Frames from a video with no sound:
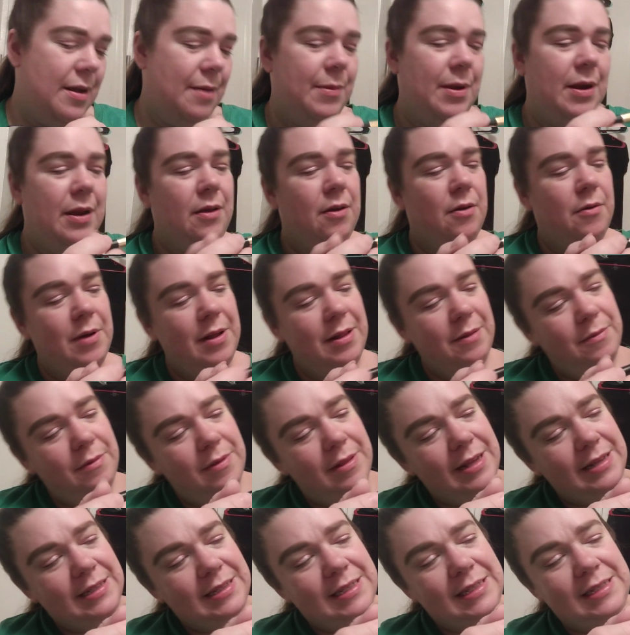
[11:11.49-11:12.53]
I'm gonna go in.
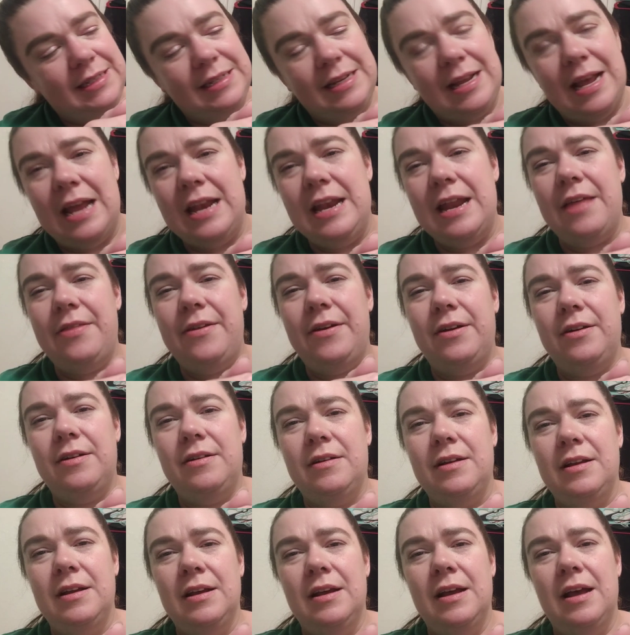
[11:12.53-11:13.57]
This is another.